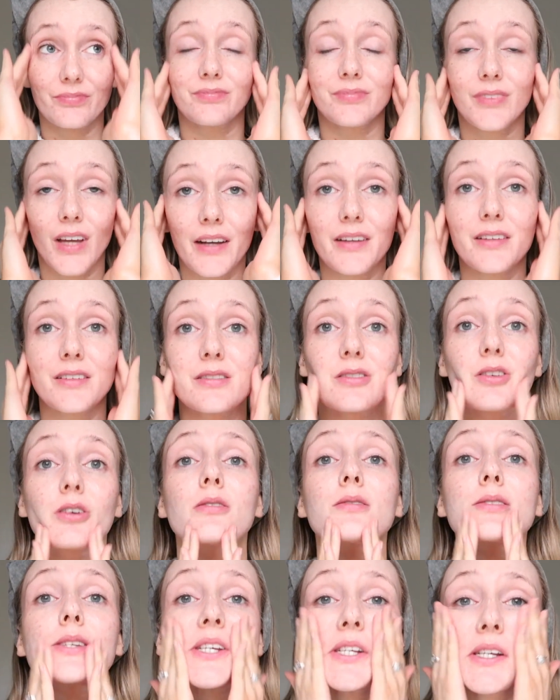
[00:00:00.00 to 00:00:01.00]
kind of
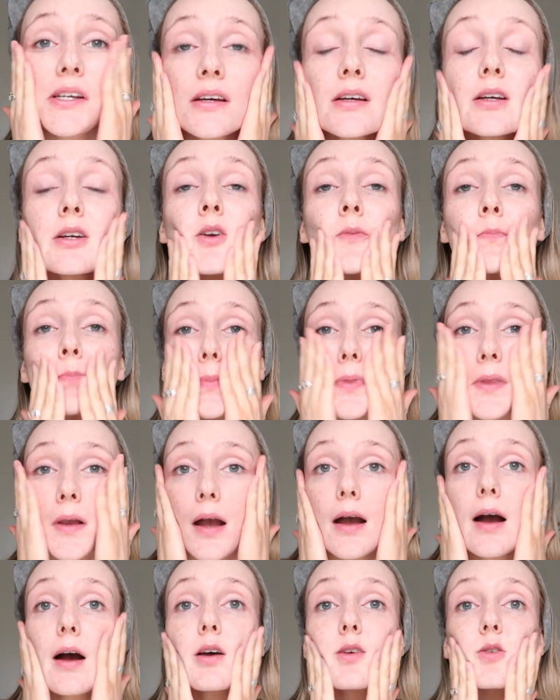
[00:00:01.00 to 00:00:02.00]
disgusting.
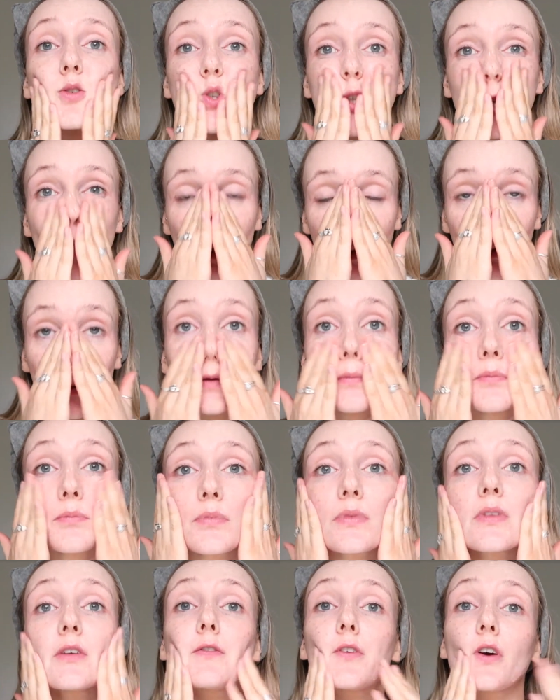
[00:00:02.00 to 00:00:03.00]

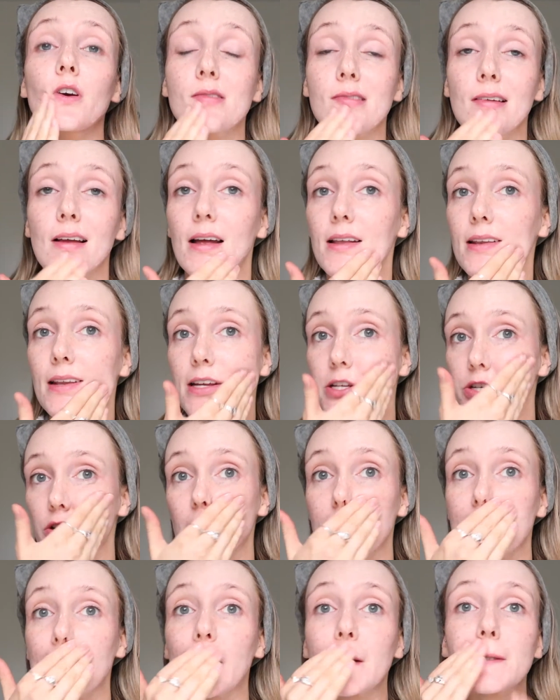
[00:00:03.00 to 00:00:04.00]
So the first cleanse
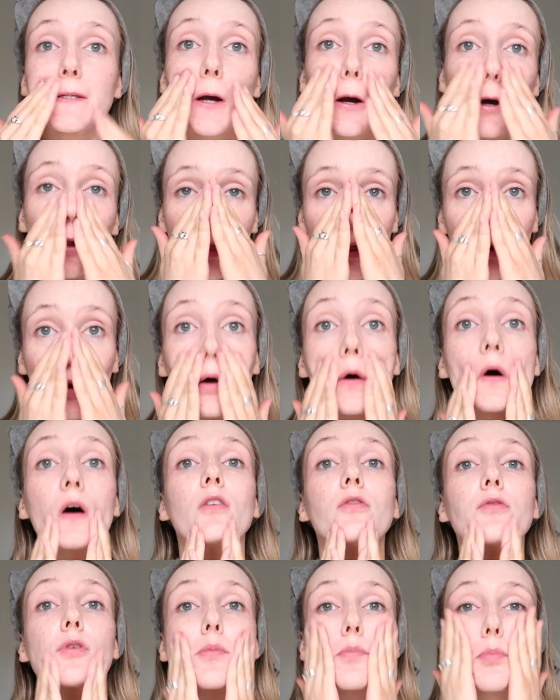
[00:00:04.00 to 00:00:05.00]
literally takes all that
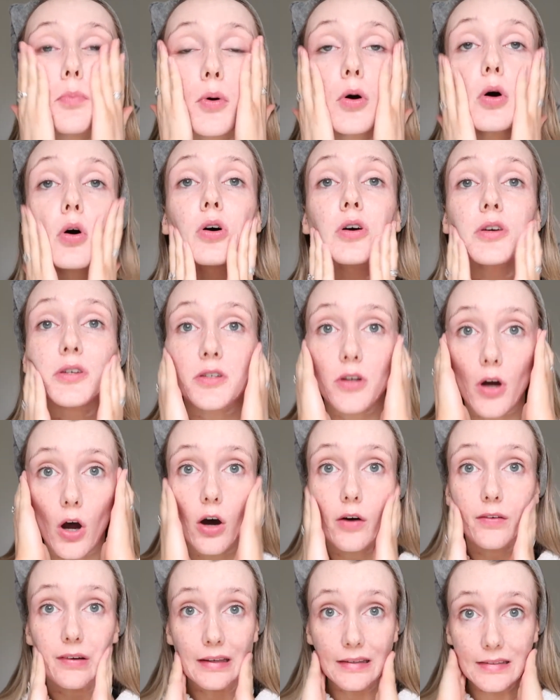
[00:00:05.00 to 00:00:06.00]
off, but
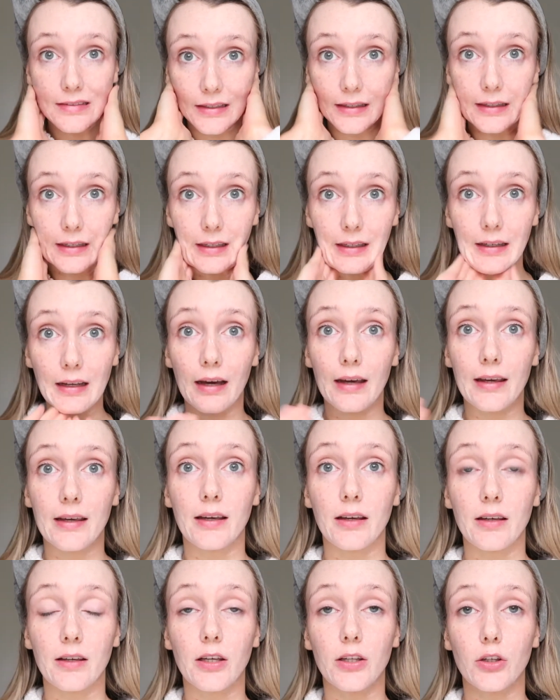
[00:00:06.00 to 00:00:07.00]
obviously
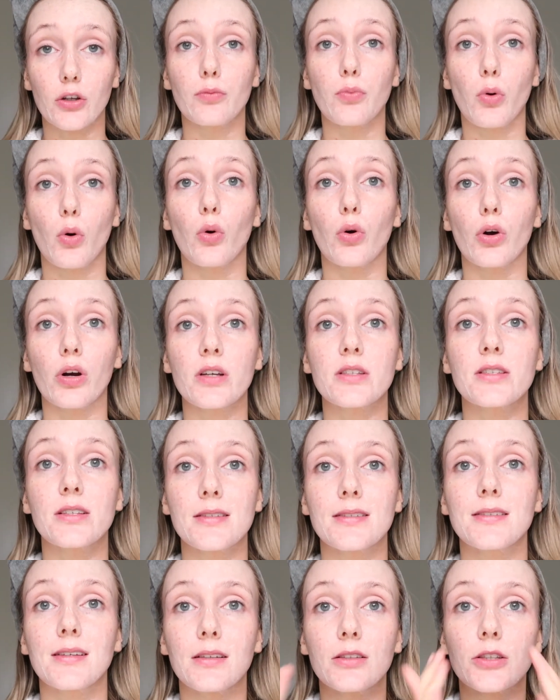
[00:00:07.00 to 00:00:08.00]
like in your pores is
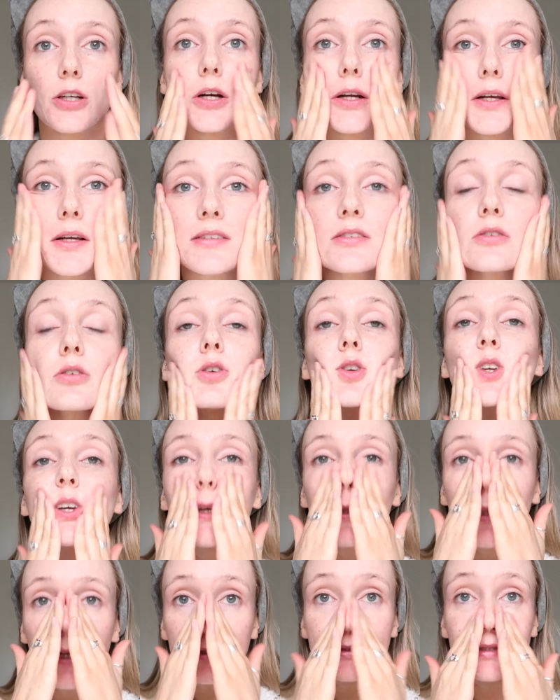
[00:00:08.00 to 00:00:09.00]
still dirty, so you
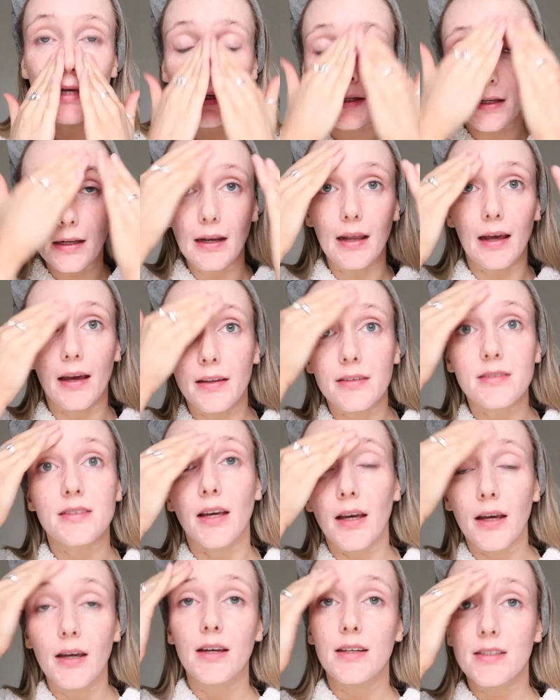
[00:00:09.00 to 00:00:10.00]
need that second cleanse
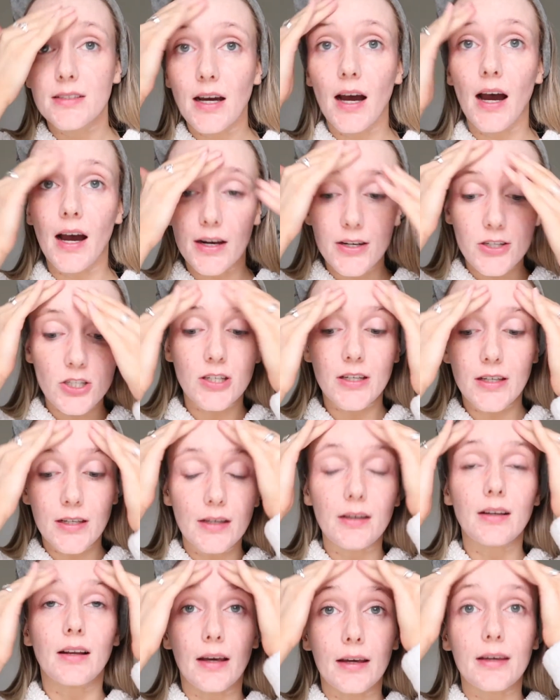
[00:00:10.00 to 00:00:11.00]
to
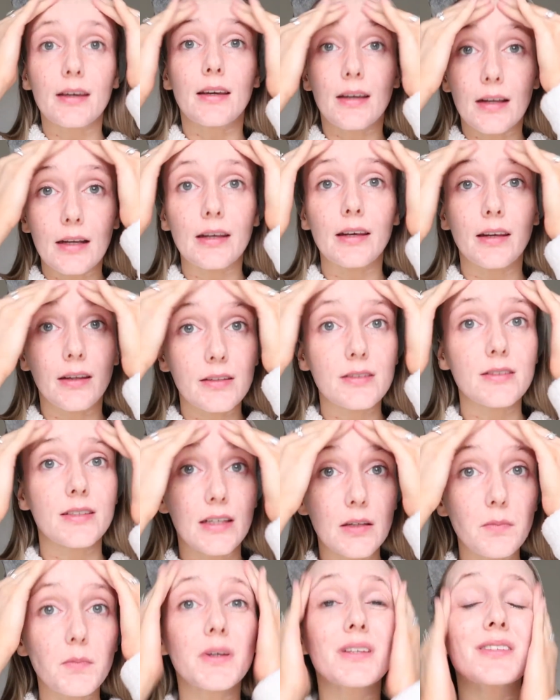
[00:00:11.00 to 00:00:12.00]
actually like clean
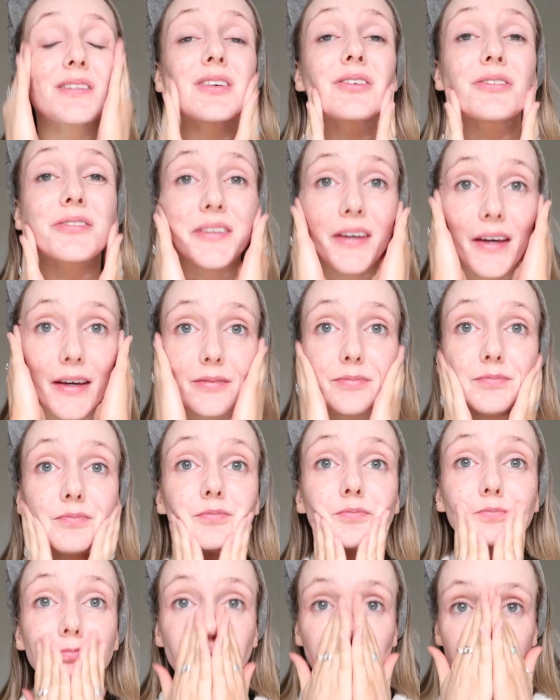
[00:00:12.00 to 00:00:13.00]
deep into your skin.
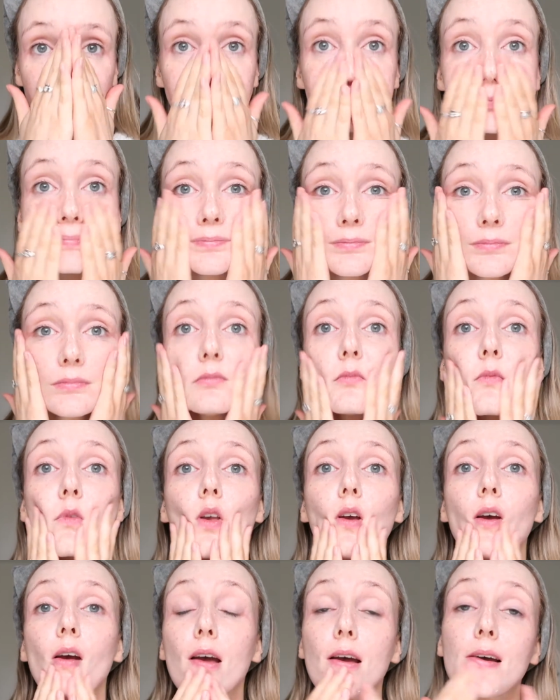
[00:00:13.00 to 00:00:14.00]

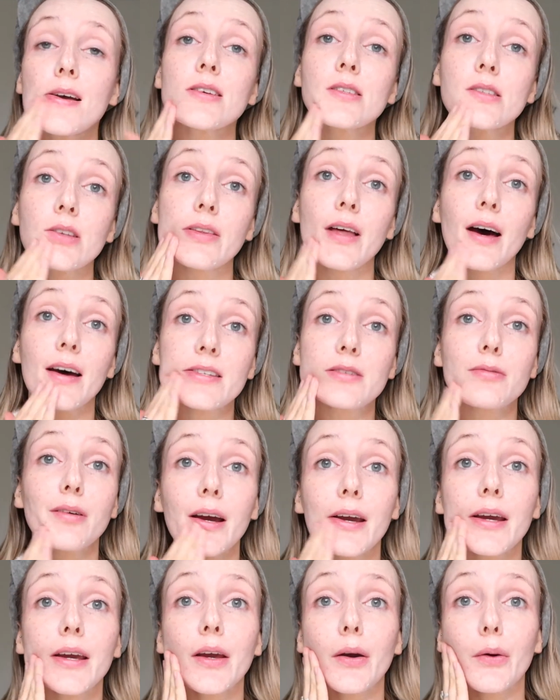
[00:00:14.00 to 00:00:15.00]
So that's
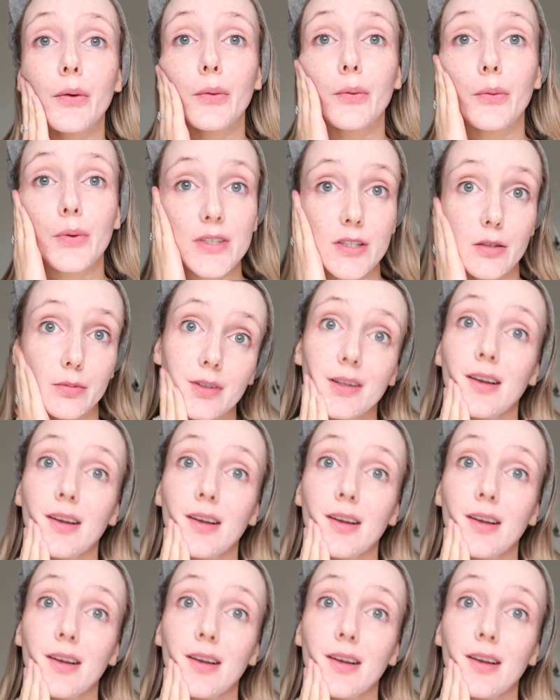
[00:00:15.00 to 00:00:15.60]
why we double